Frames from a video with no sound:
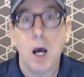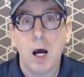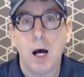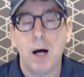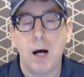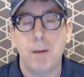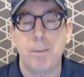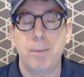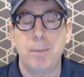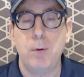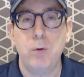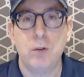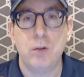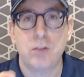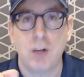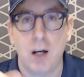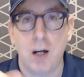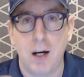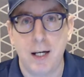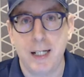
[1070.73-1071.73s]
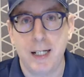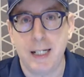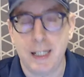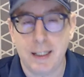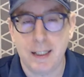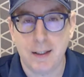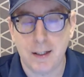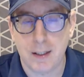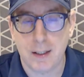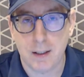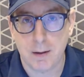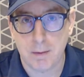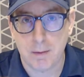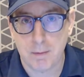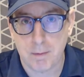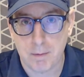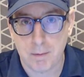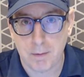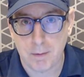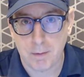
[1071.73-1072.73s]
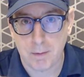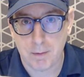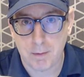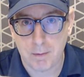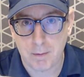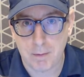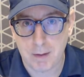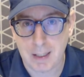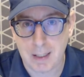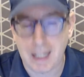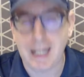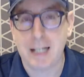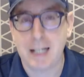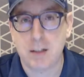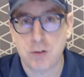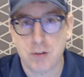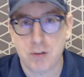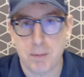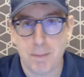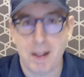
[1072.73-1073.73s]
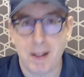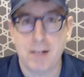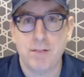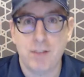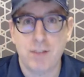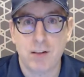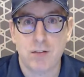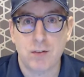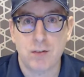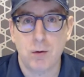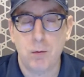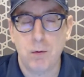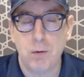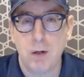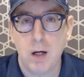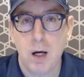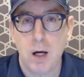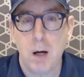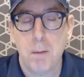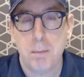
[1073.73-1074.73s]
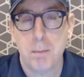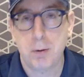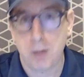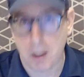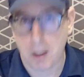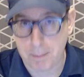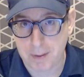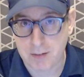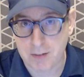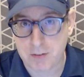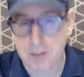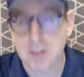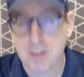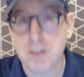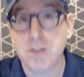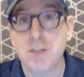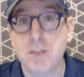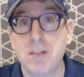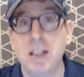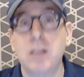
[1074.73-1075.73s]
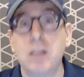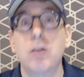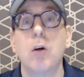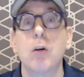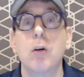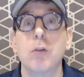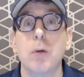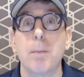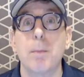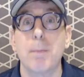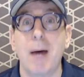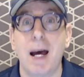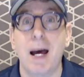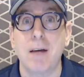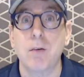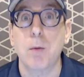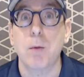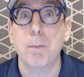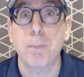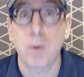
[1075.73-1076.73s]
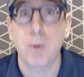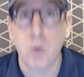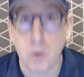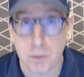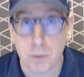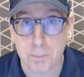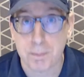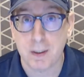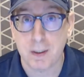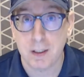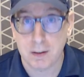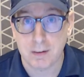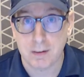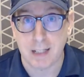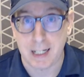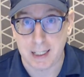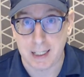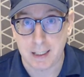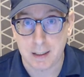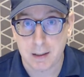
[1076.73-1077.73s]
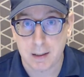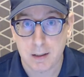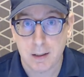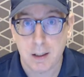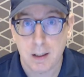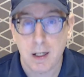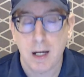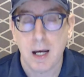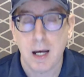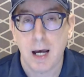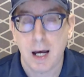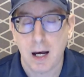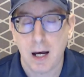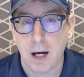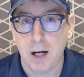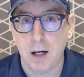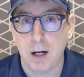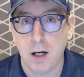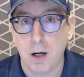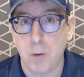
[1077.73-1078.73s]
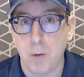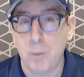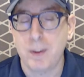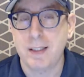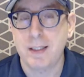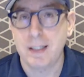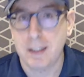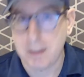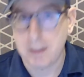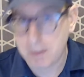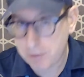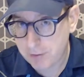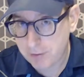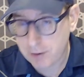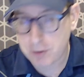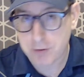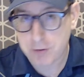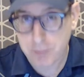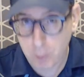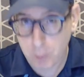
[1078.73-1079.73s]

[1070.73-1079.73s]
Pheu Thai in their election manifesto promised 600 baht per day within the first 4